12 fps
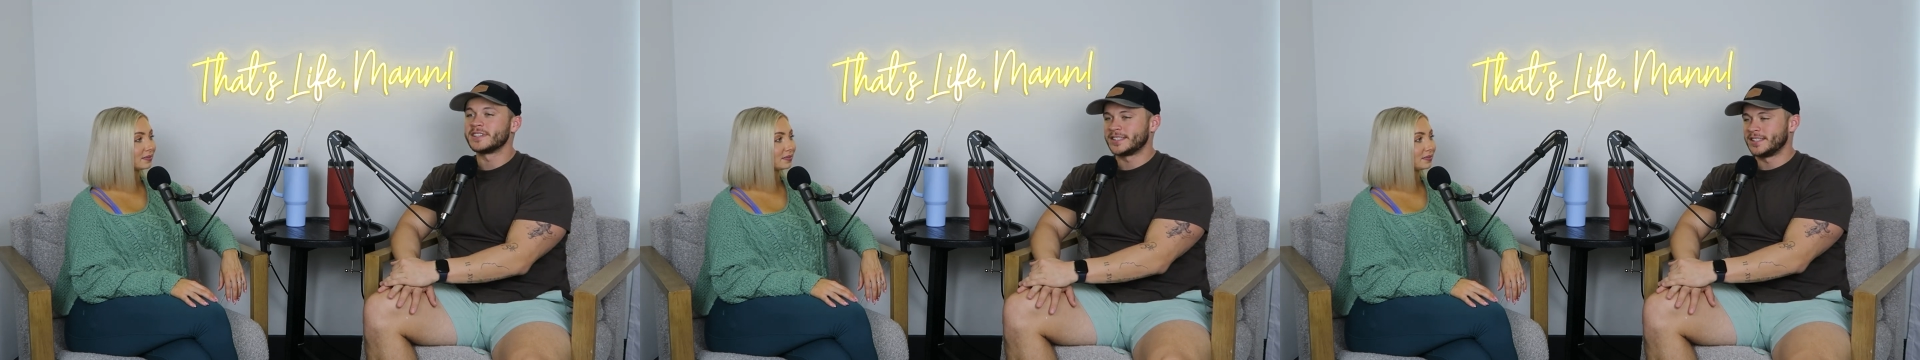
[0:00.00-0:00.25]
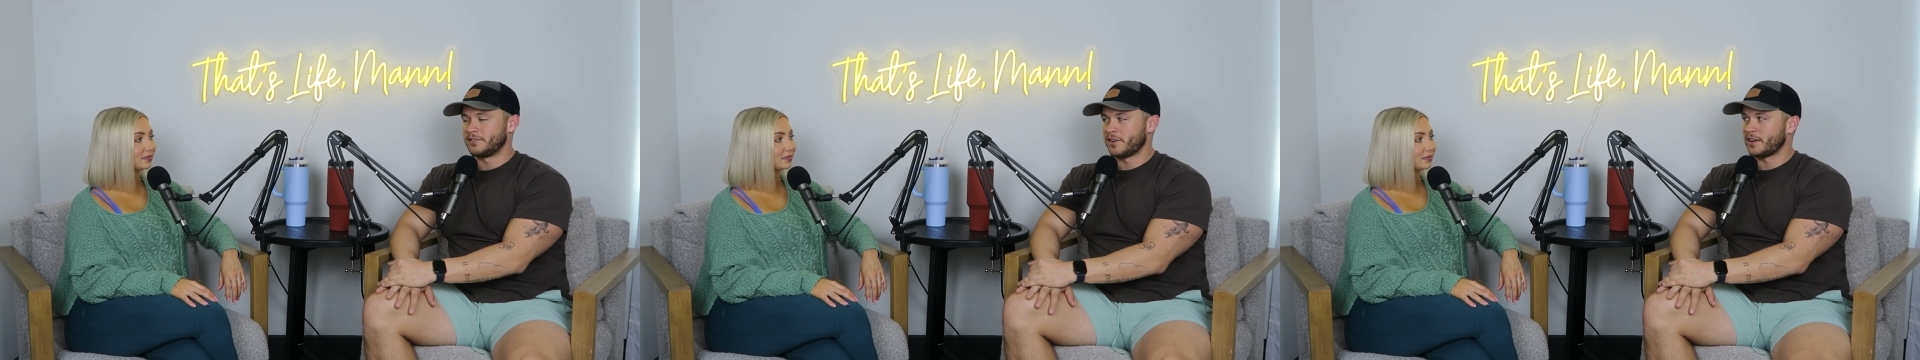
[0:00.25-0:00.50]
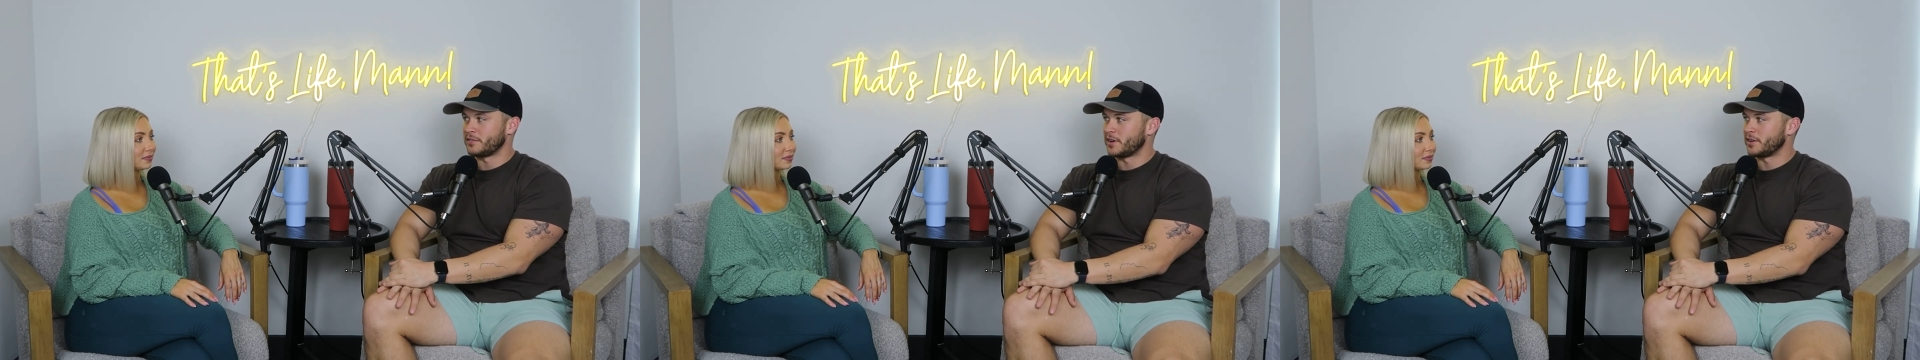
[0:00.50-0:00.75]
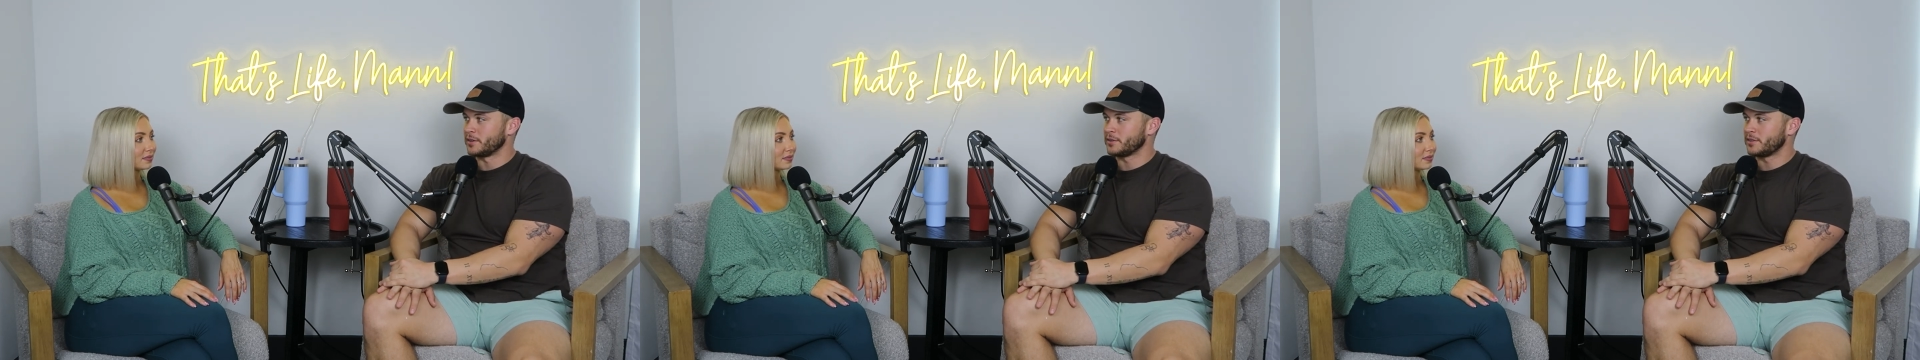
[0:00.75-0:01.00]

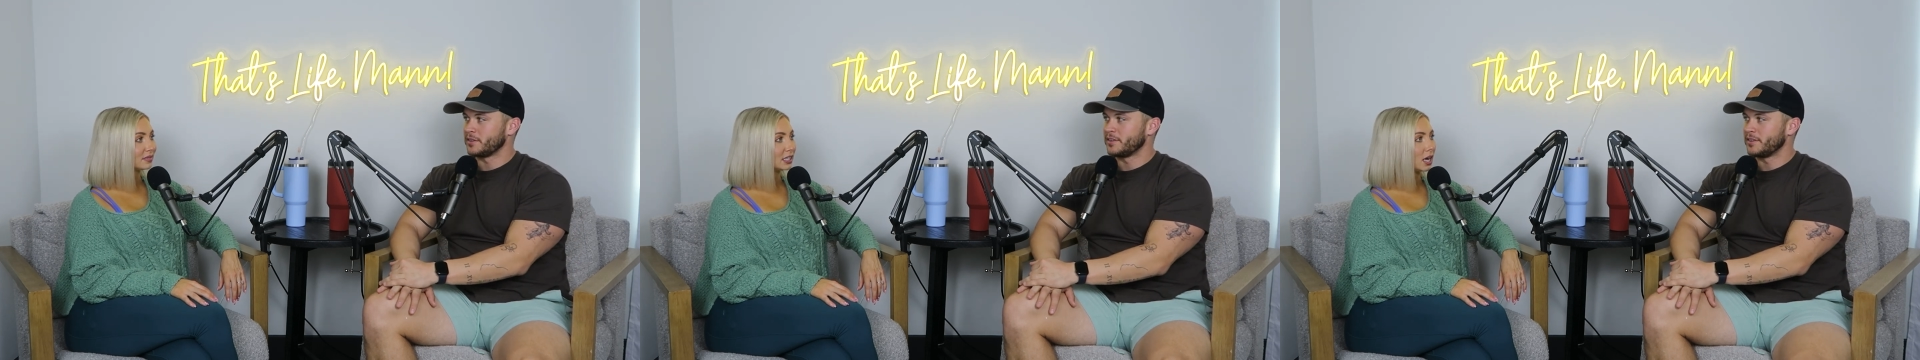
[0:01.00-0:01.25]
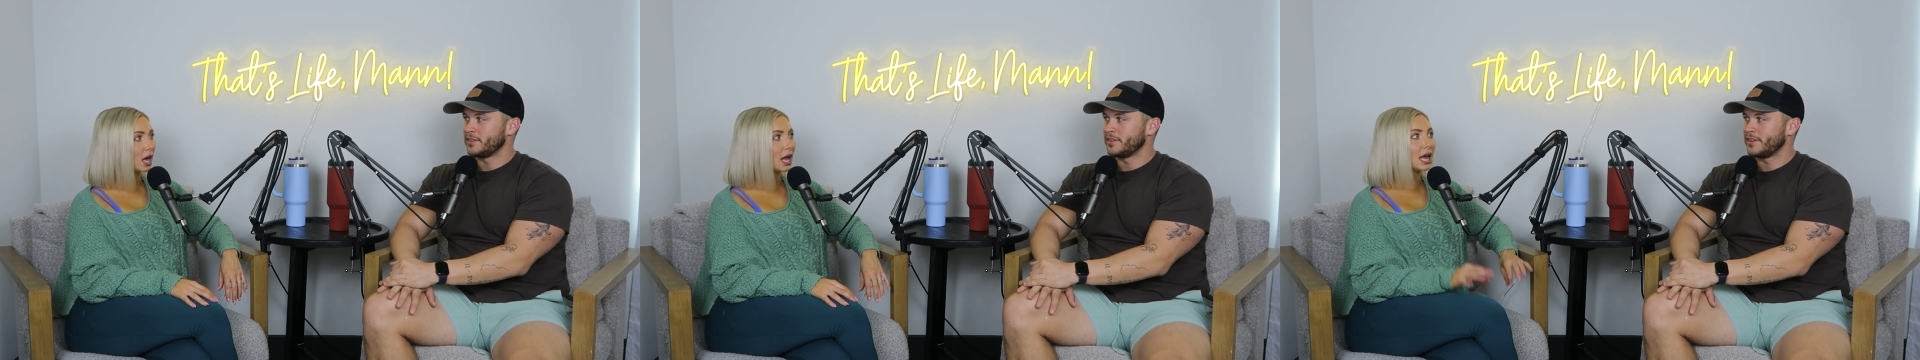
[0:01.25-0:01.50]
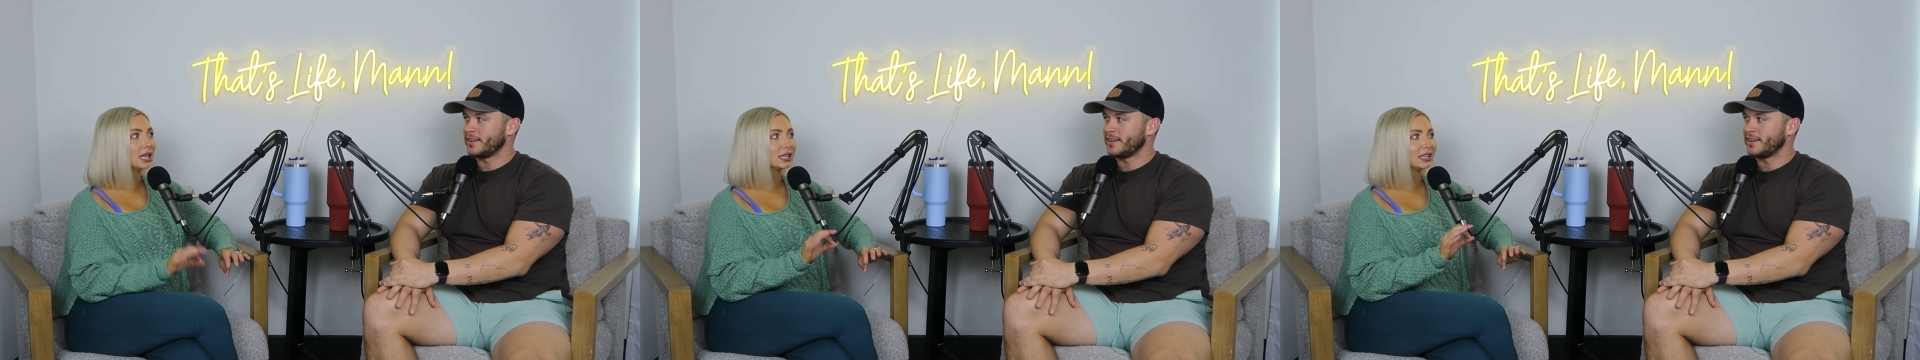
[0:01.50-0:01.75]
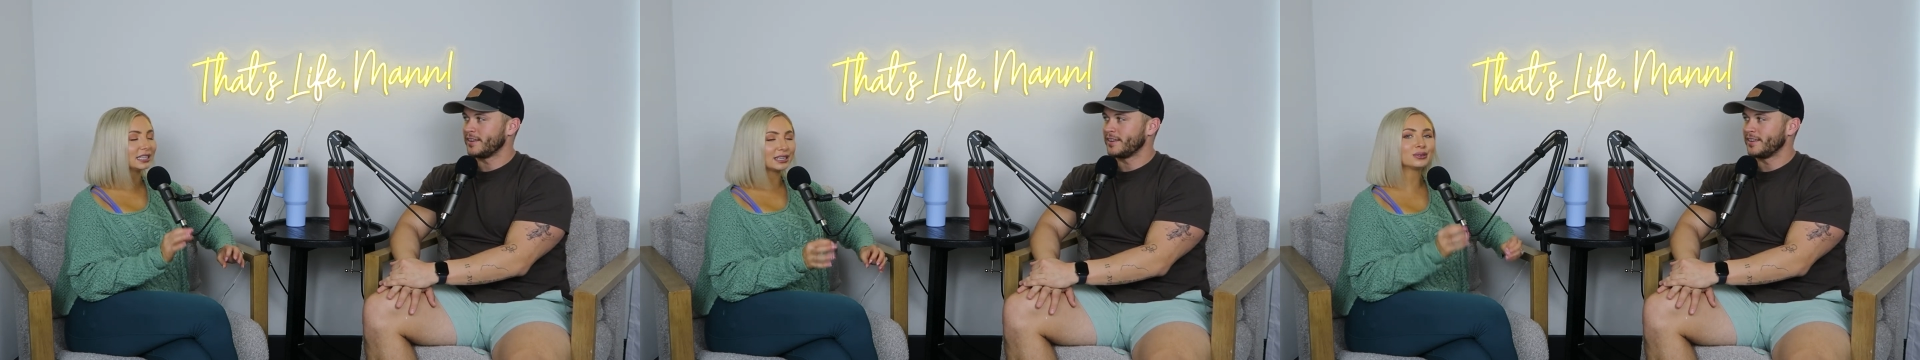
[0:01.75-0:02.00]
Speaker 1: $65.
Speaker 2: A
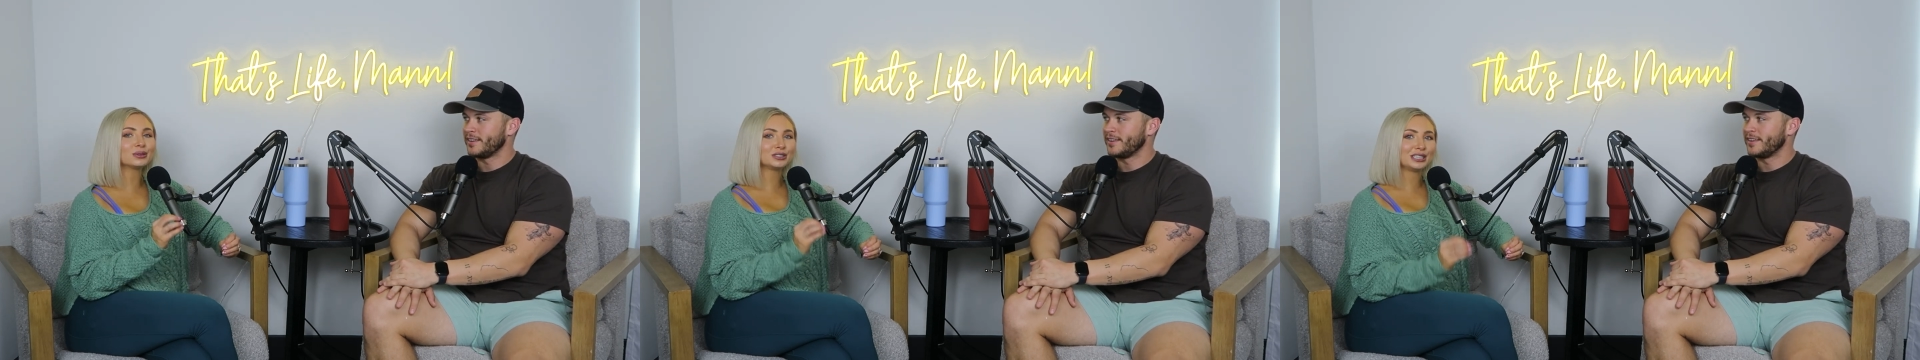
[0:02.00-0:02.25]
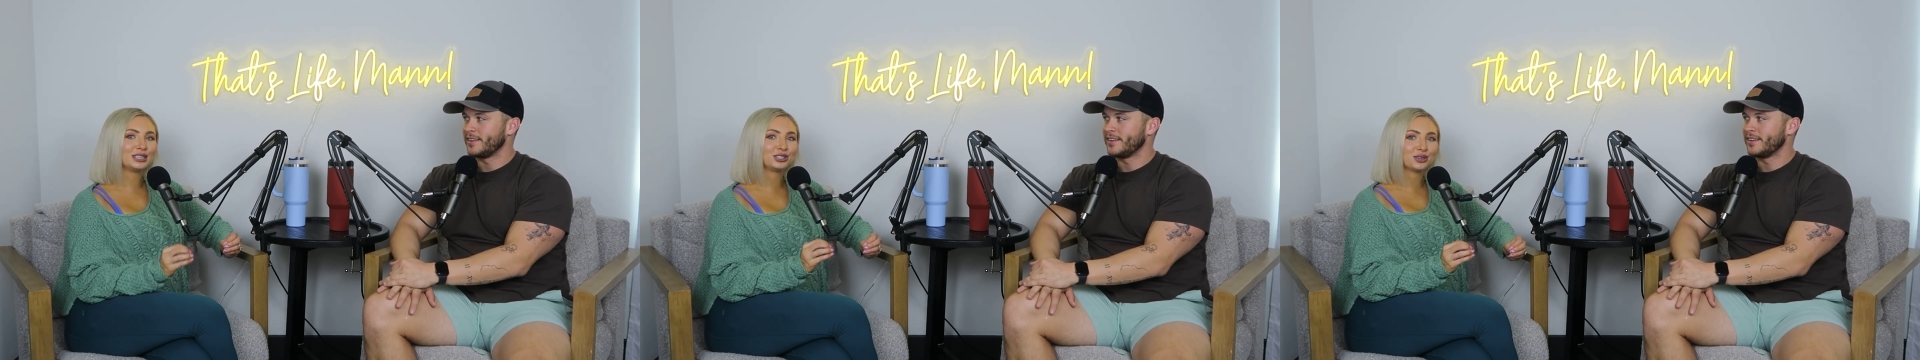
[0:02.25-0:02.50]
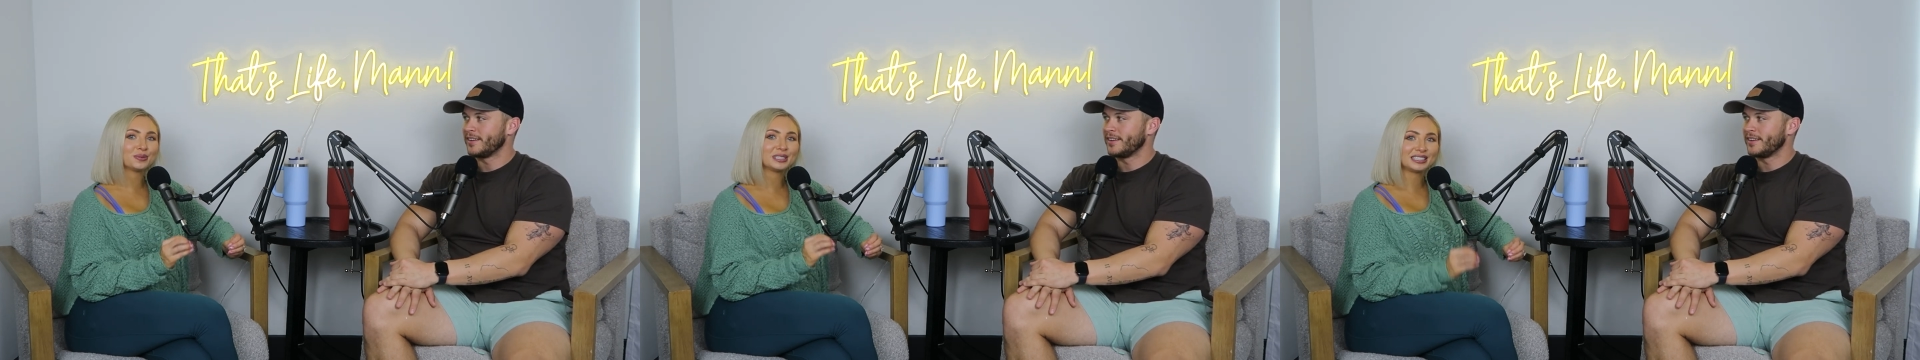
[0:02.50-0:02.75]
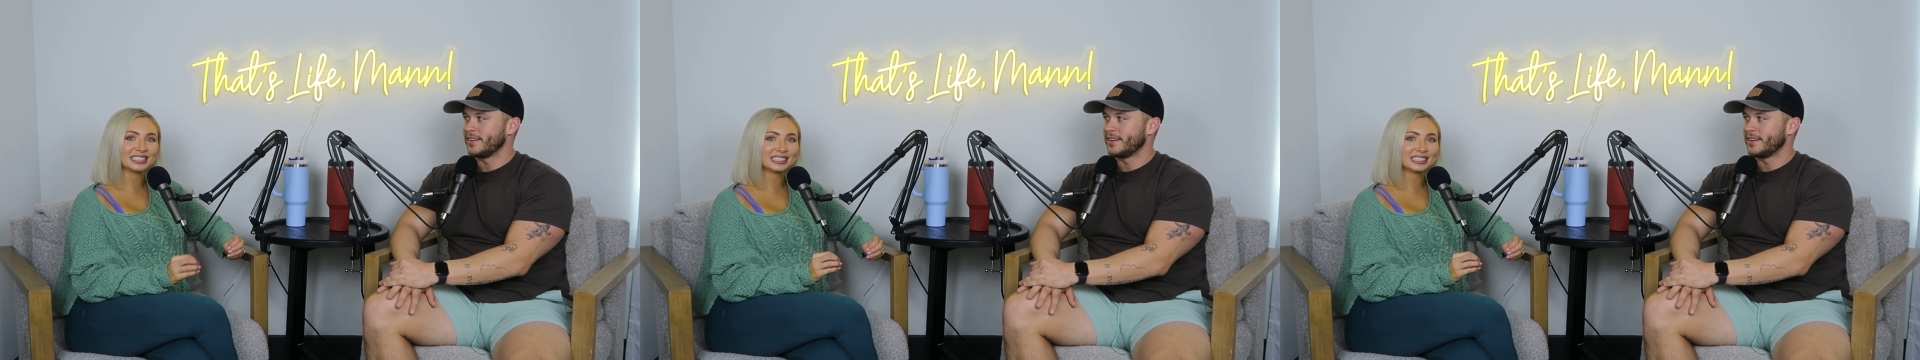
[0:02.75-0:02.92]
literal t-shirt was